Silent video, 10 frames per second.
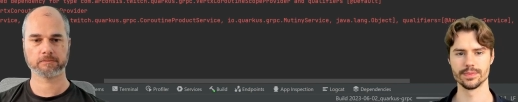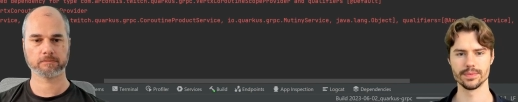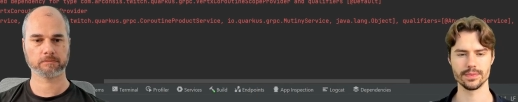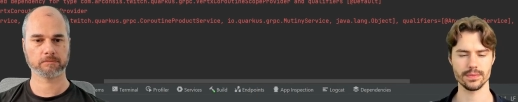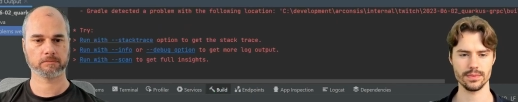
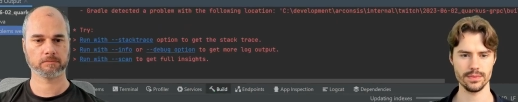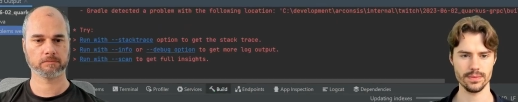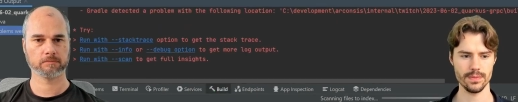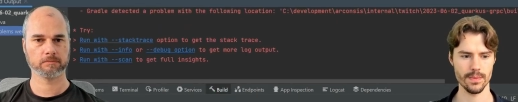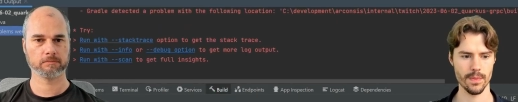
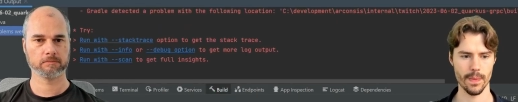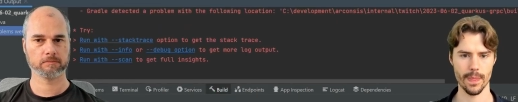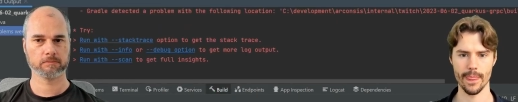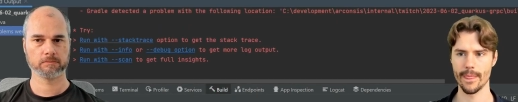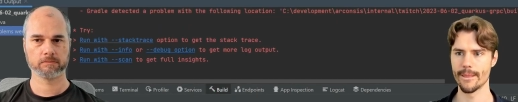
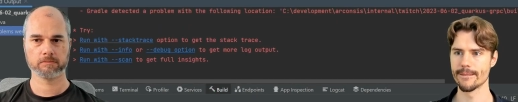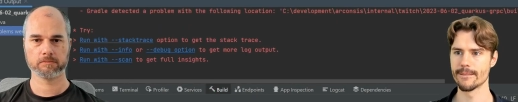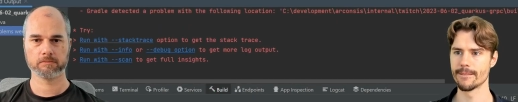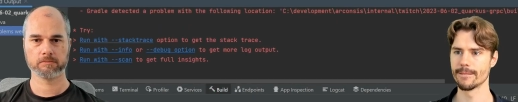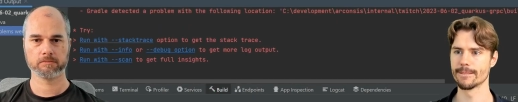
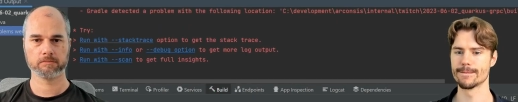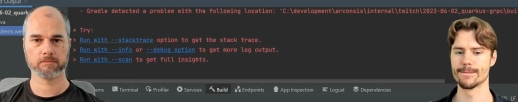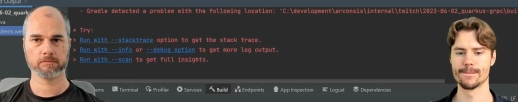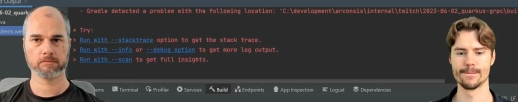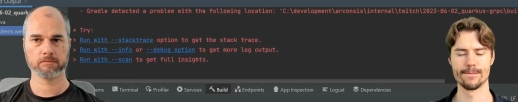
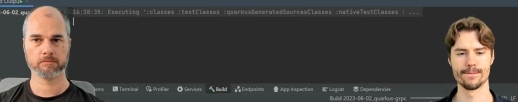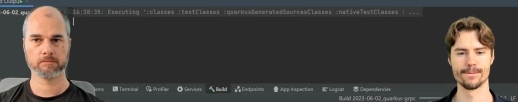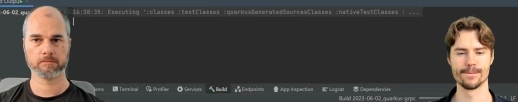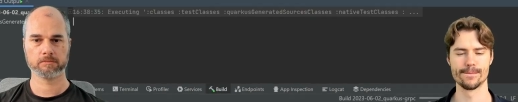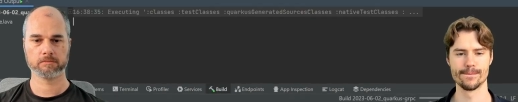
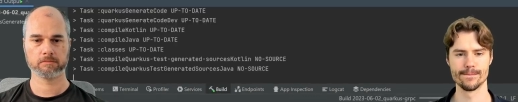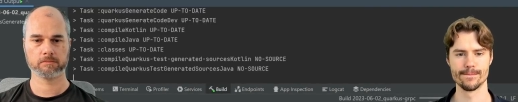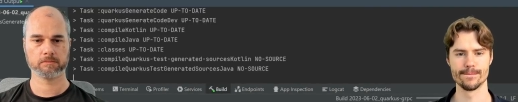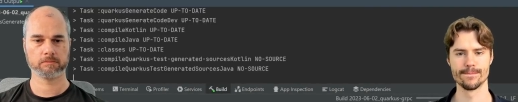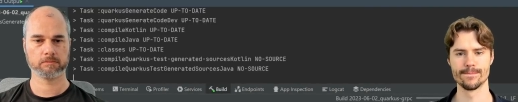
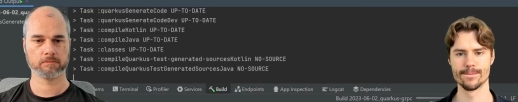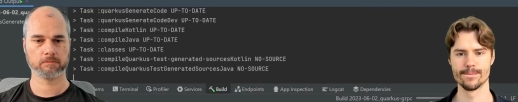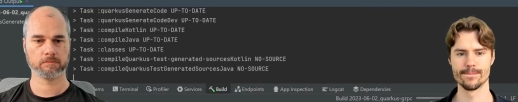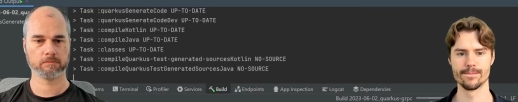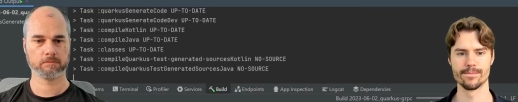
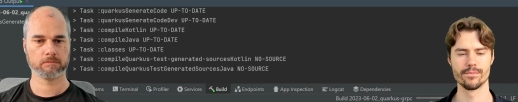No one is speaking in this clip.